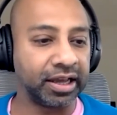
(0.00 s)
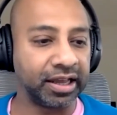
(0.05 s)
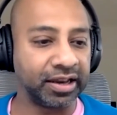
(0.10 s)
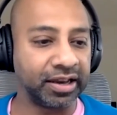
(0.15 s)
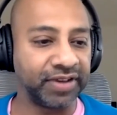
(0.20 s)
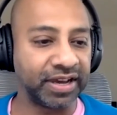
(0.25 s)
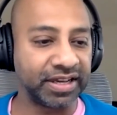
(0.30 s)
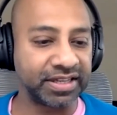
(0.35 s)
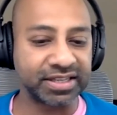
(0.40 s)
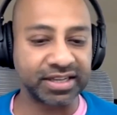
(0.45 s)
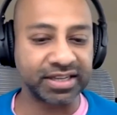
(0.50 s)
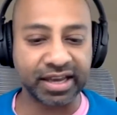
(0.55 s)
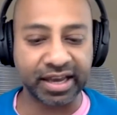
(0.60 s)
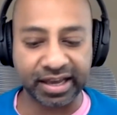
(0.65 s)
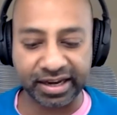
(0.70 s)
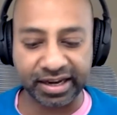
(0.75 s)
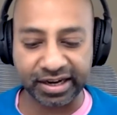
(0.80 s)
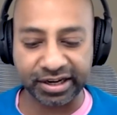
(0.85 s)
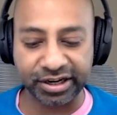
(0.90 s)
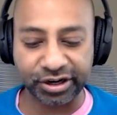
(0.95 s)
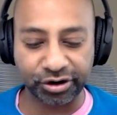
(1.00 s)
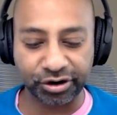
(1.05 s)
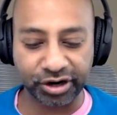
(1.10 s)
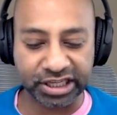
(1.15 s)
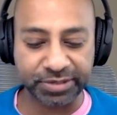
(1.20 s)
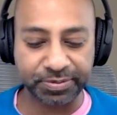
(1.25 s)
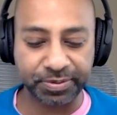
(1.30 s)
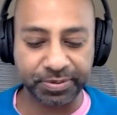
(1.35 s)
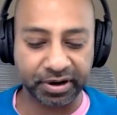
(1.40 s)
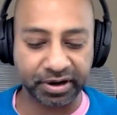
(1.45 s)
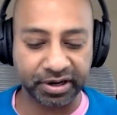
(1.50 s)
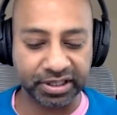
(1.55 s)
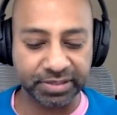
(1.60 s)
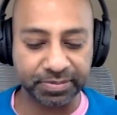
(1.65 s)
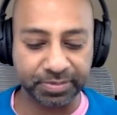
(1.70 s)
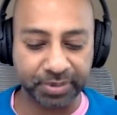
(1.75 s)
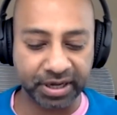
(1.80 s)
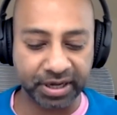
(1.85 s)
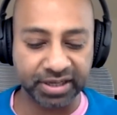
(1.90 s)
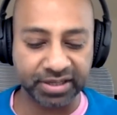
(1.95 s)
investigated or
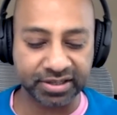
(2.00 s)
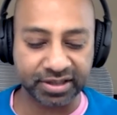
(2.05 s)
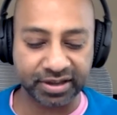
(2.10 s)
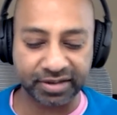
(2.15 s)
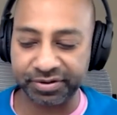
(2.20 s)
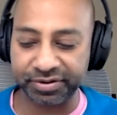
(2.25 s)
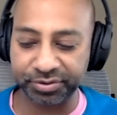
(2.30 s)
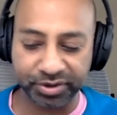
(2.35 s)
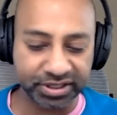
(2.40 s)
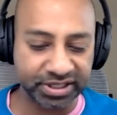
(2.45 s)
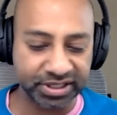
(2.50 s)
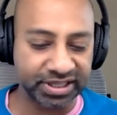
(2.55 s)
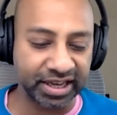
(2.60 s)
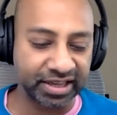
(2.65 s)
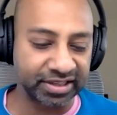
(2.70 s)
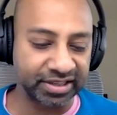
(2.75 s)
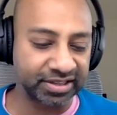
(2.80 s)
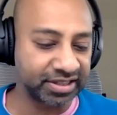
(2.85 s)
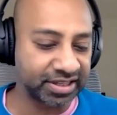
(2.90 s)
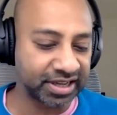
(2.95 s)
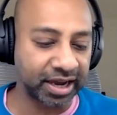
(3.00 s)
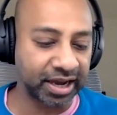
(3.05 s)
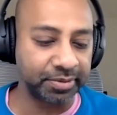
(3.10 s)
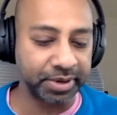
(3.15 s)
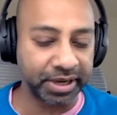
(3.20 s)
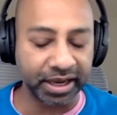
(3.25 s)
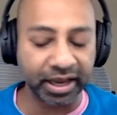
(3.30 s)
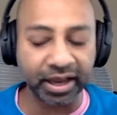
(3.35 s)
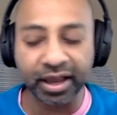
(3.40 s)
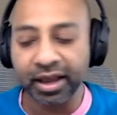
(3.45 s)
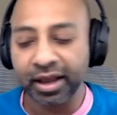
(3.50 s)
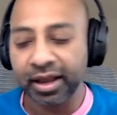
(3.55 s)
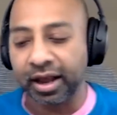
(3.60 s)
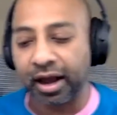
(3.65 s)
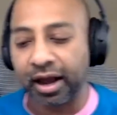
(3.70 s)
experienced, but everyone says it's coming.